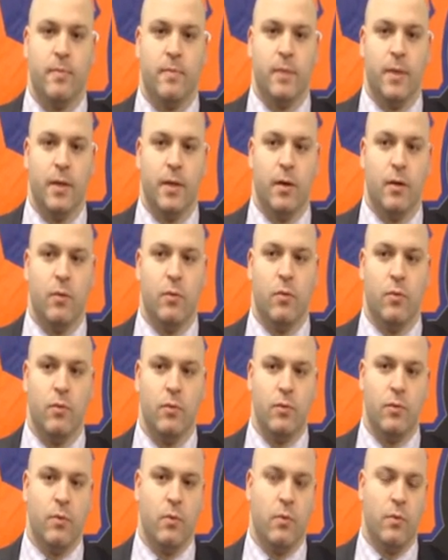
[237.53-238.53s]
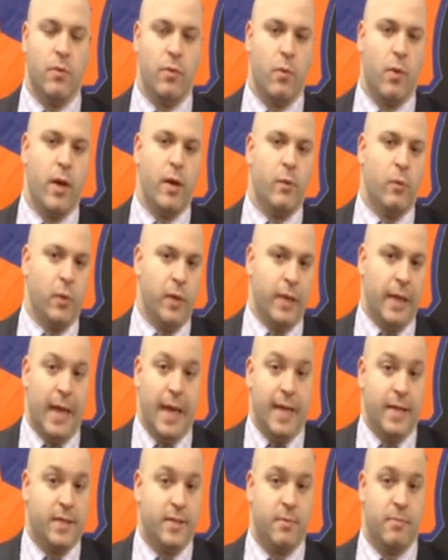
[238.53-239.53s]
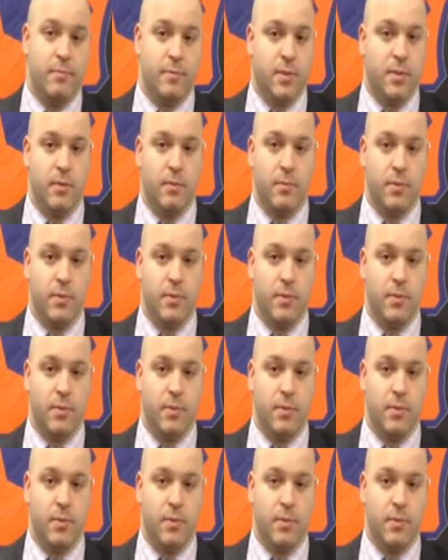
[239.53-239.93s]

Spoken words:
You know, the way we like to